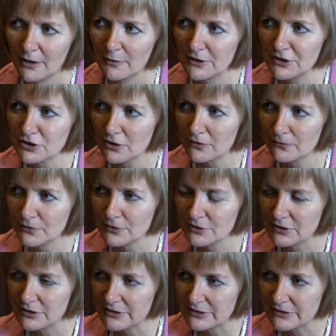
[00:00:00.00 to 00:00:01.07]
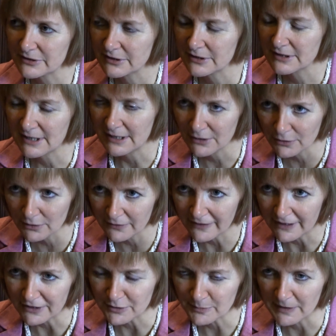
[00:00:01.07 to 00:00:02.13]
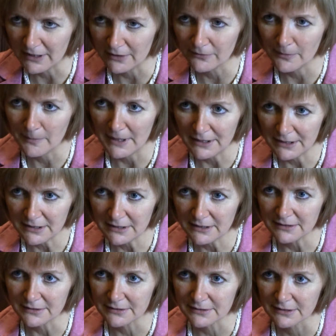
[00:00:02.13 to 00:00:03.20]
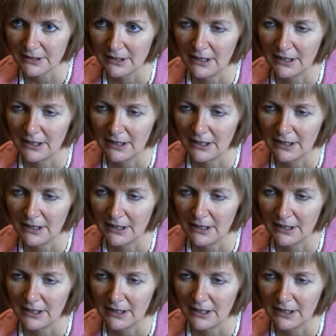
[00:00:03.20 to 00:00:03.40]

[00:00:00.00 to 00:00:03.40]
Well, this conference is an annual event that's been held for many years,